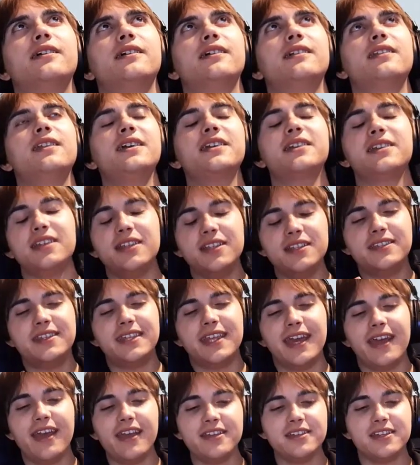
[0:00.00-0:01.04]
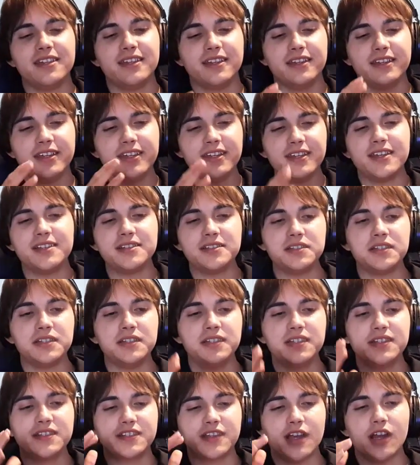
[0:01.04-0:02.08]
Like, it ha he has it in
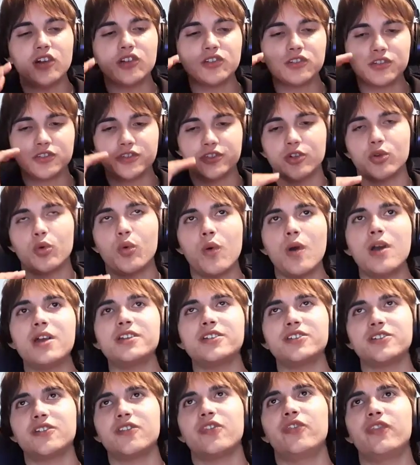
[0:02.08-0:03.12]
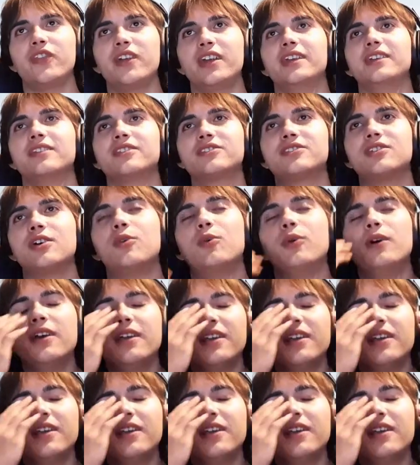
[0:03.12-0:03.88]
his characters to question things. So,